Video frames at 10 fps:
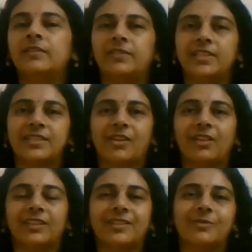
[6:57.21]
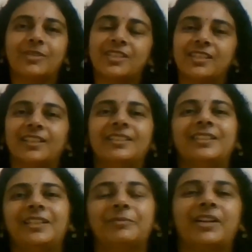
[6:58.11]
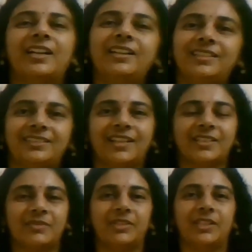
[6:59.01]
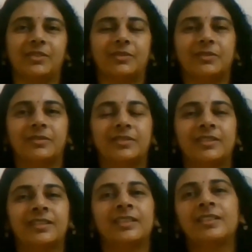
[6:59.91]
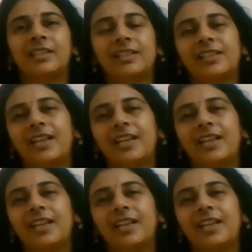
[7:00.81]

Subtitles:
We'll solve this question in my next video. Till